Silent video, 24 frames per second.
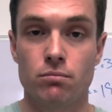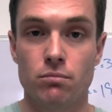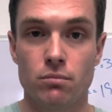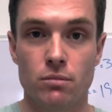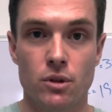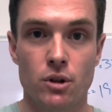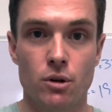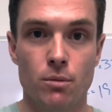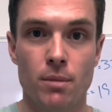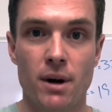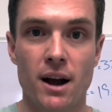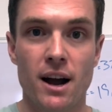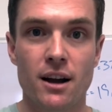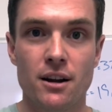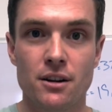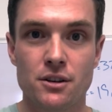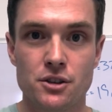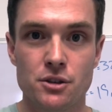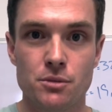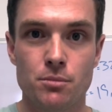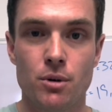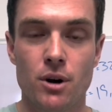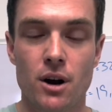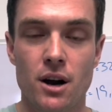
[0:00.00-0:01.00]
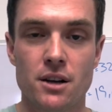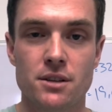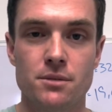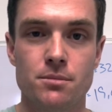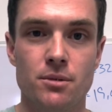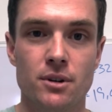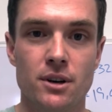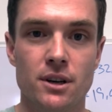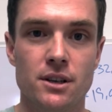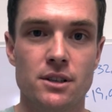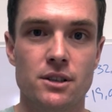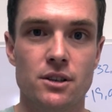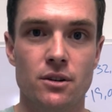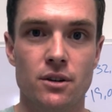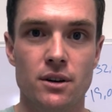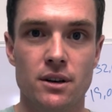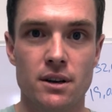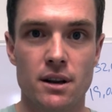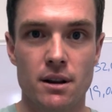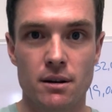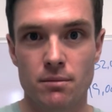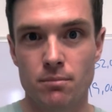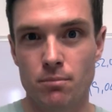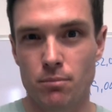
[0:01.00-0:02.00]
their biology prospering. So it
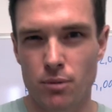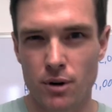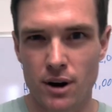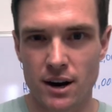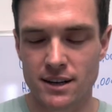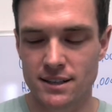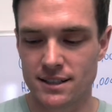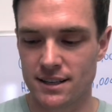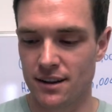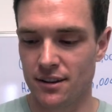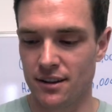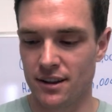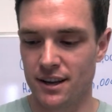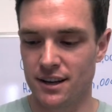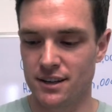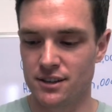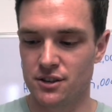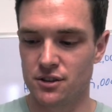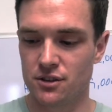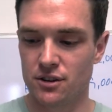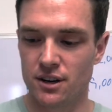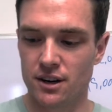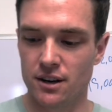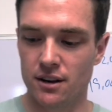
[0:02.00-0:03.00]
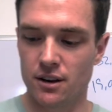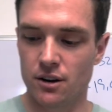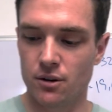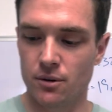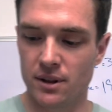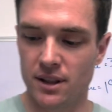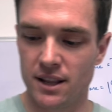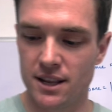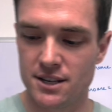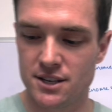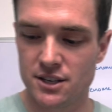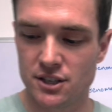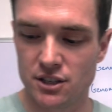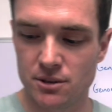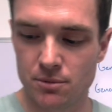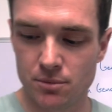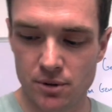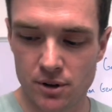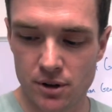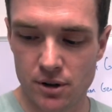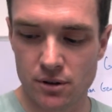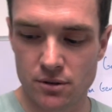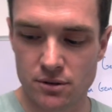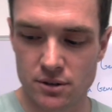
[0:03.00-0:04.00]
breaks down the history and our relationship
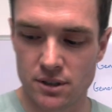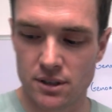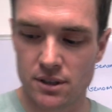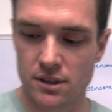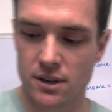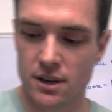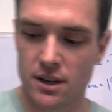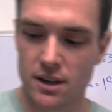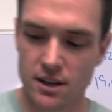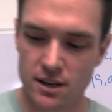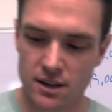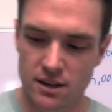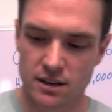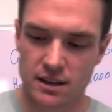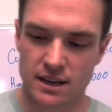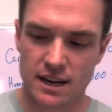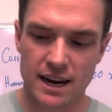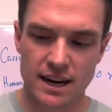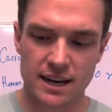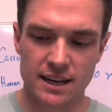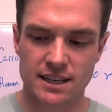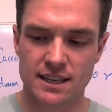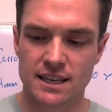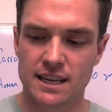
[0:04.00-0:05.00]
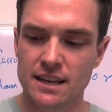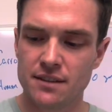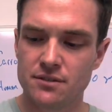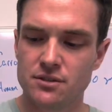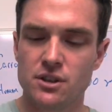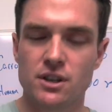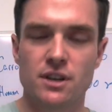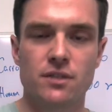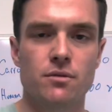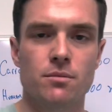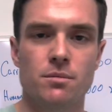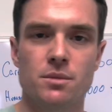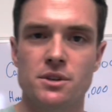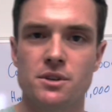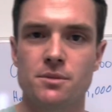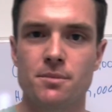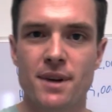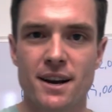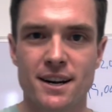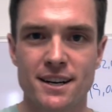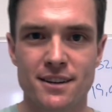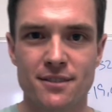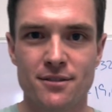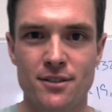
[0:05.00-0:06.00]
with those and kind of gives you a different
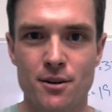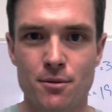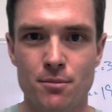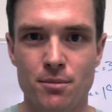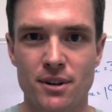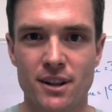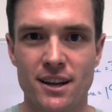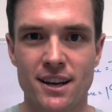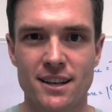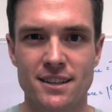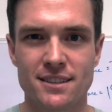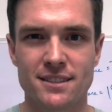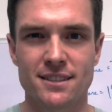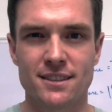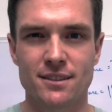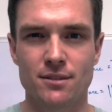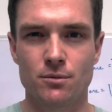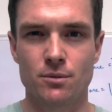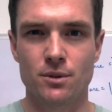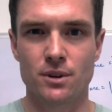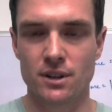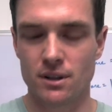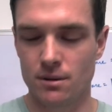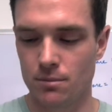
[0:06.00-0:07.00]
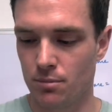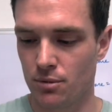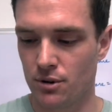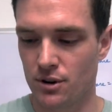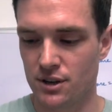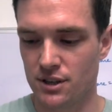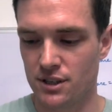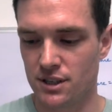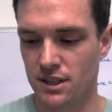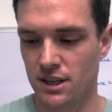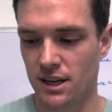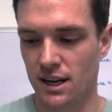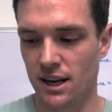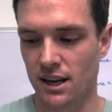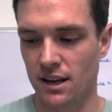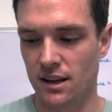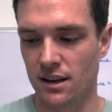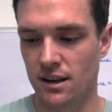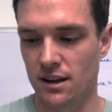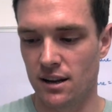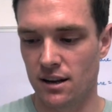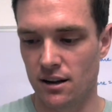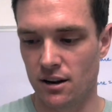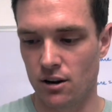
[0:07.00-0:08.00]
perspective on plants and really appreciate
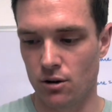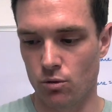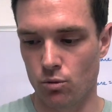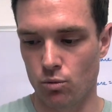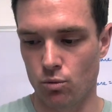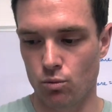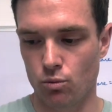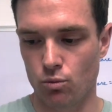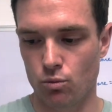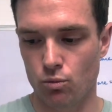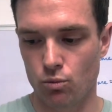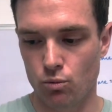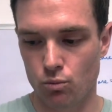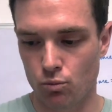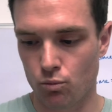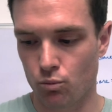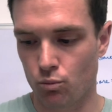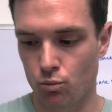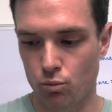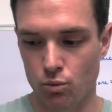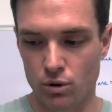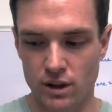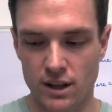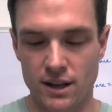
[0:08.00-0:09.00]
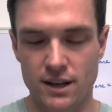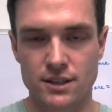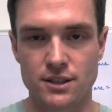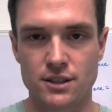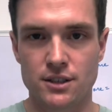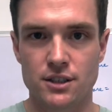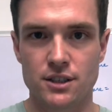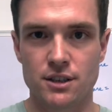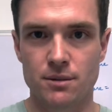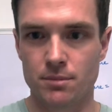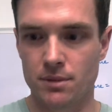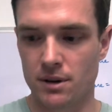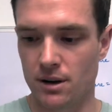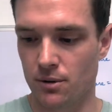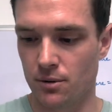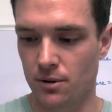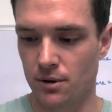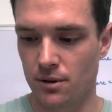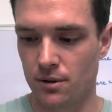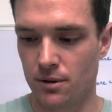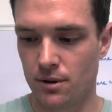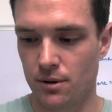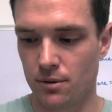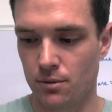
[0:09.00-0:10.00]
our relationship there with
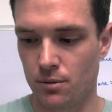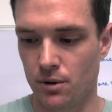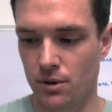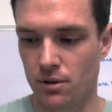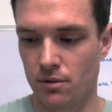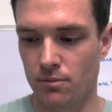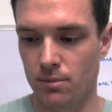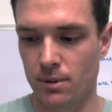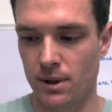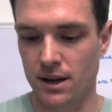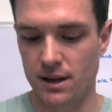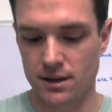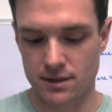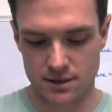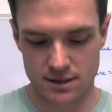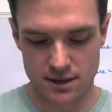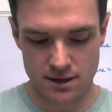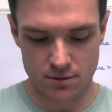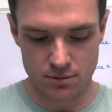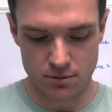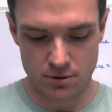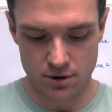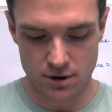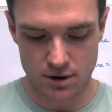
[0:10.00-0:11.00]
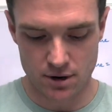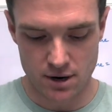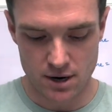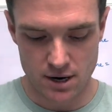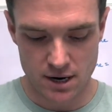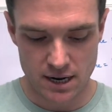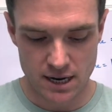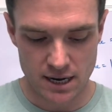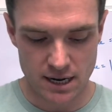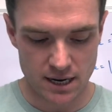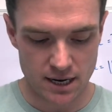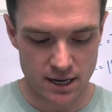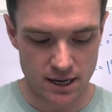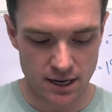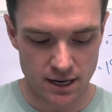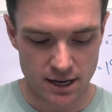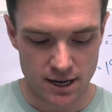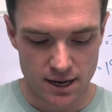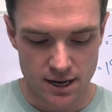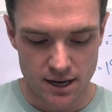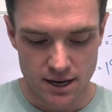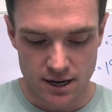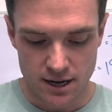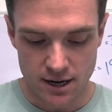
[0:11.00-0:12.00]
the plants that we're eating.
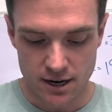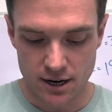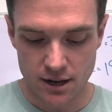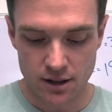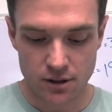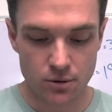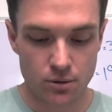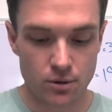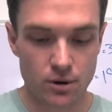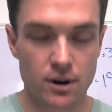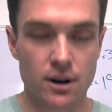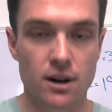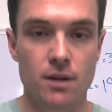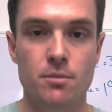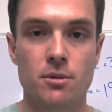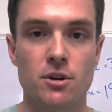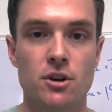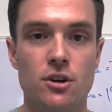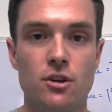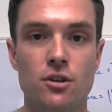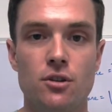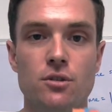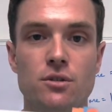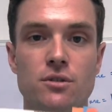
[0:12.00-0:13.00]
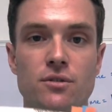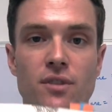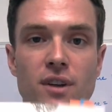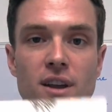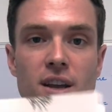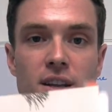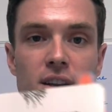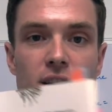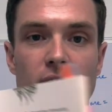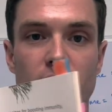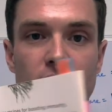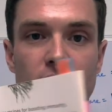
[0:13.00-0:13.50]
Another one, I'm a huge fan of